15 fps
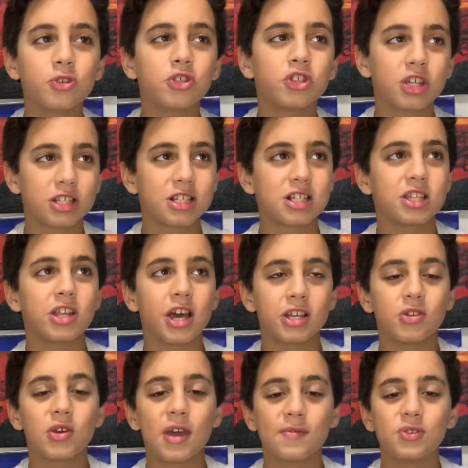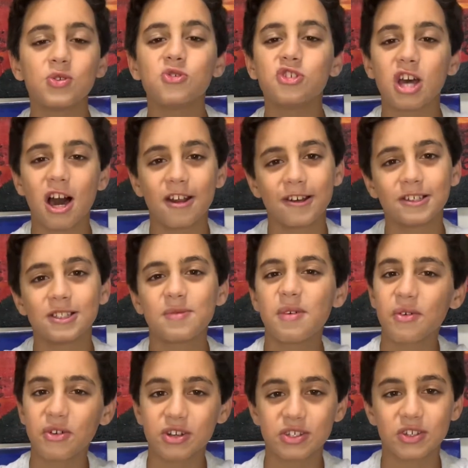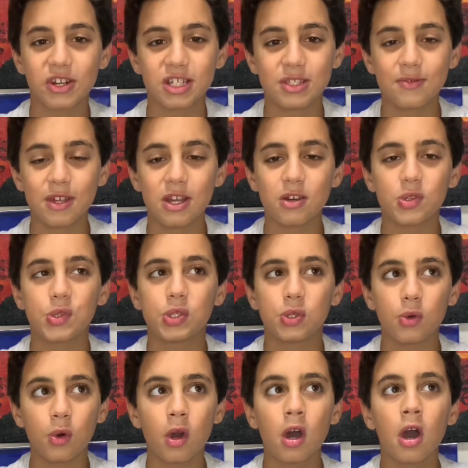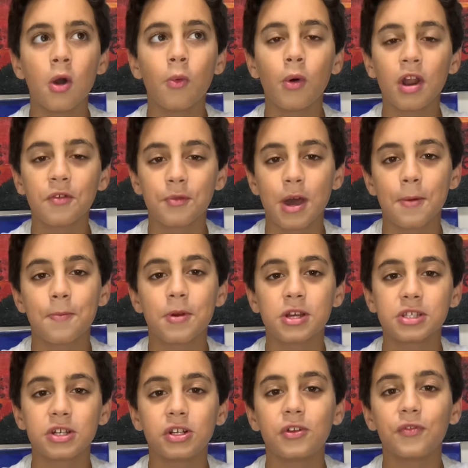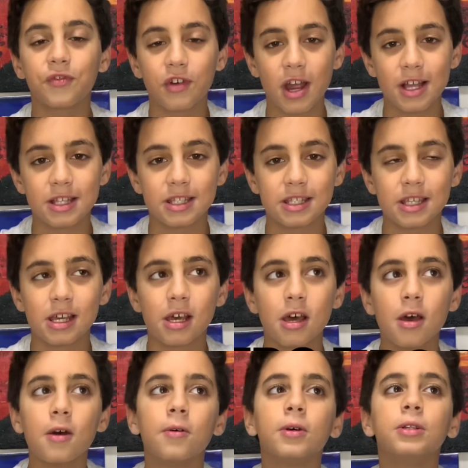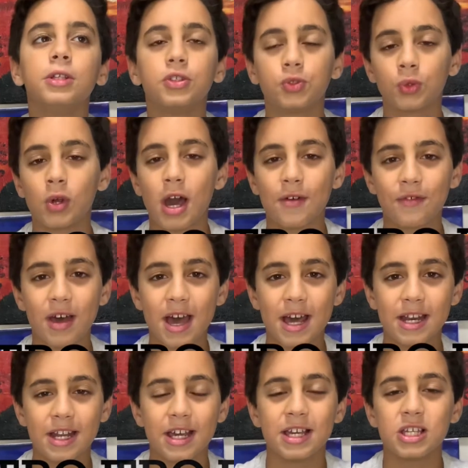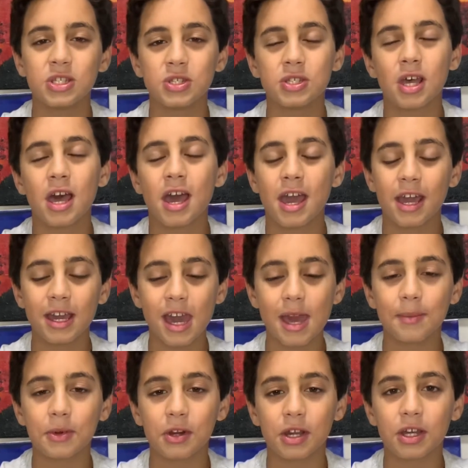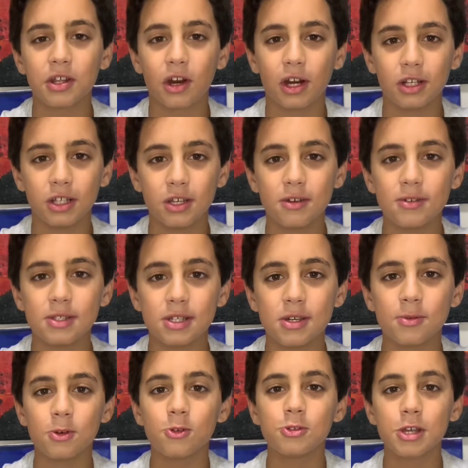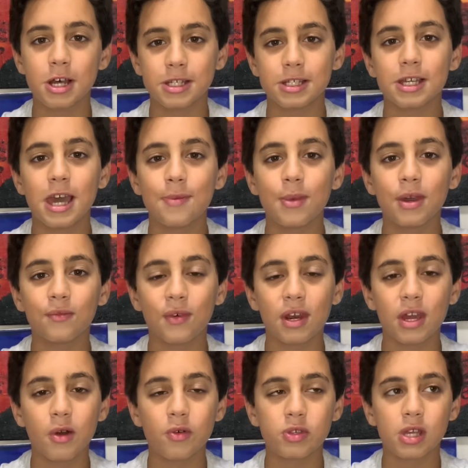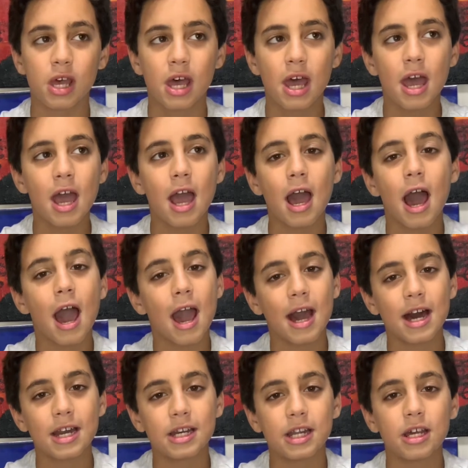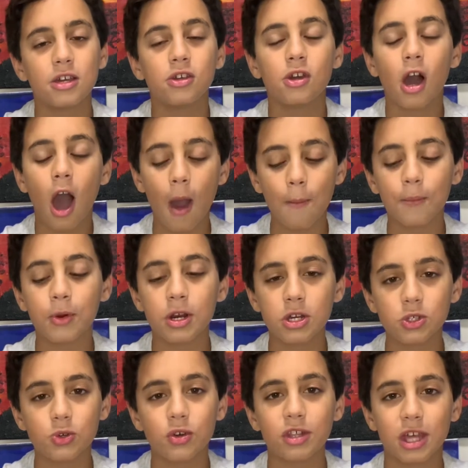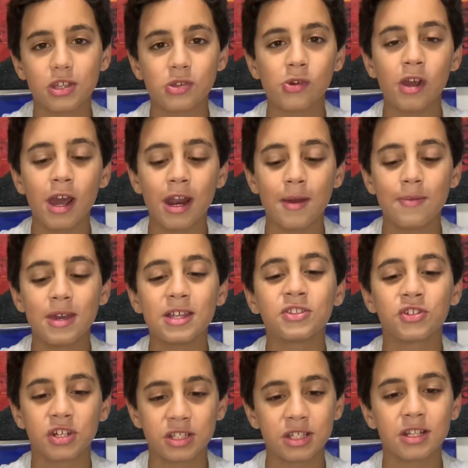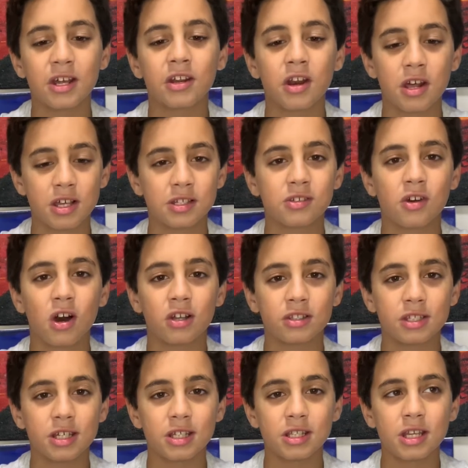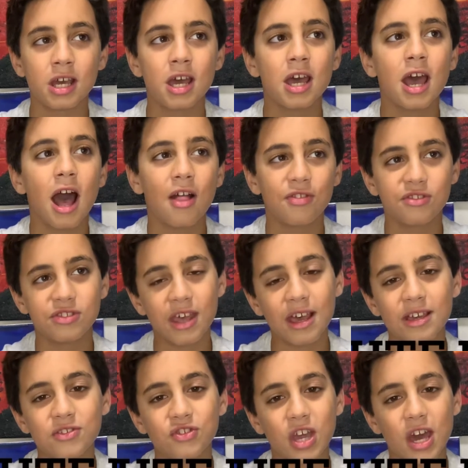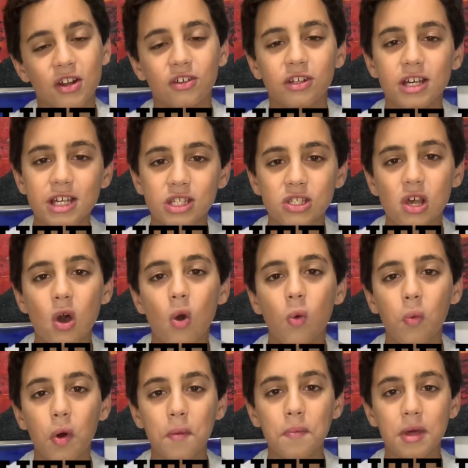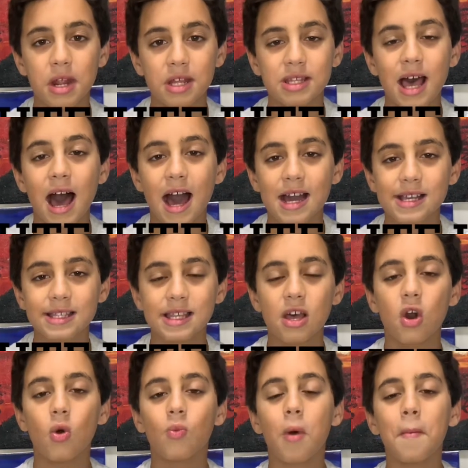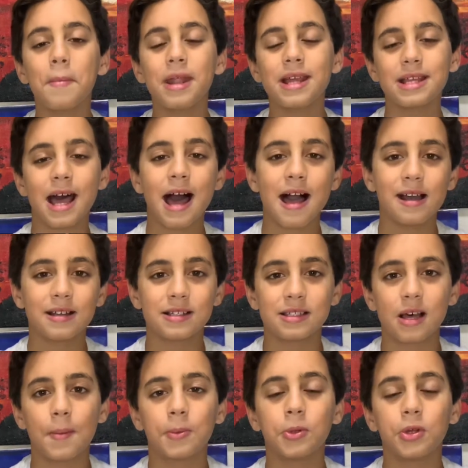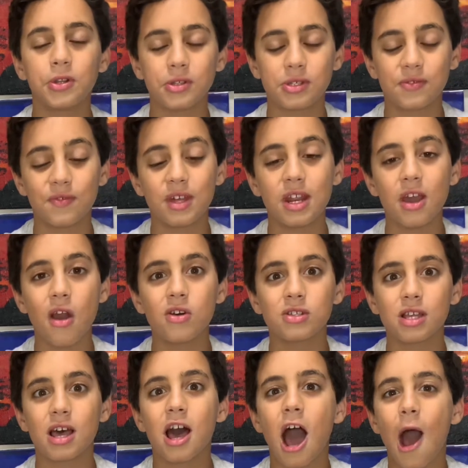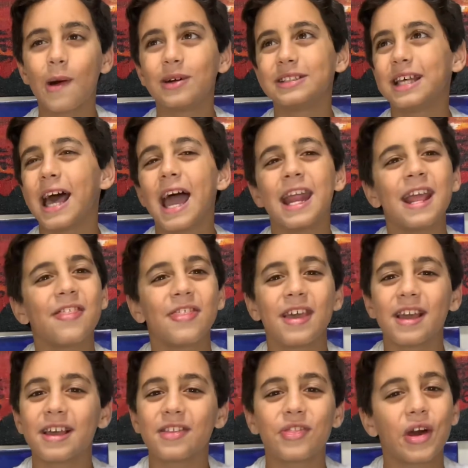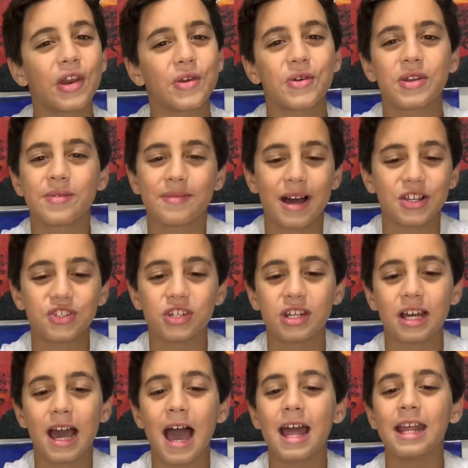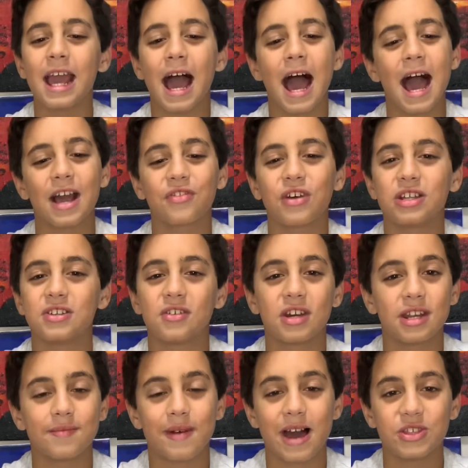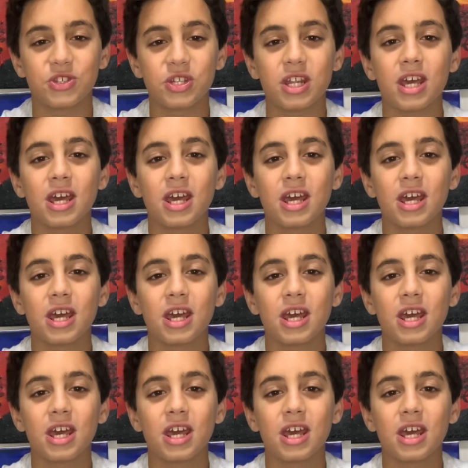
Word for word: just like to give two shout outs before we start this video to one of my personal friends, Nitro FN. He's a gamer here on YouTube does gaming videos and I'm pretty sure that you're gonna be interested in his content. And the second channel is One Minute Hacks. One Minute Hacks uploads videos about anything that you can imagine, any hack that you can imagine,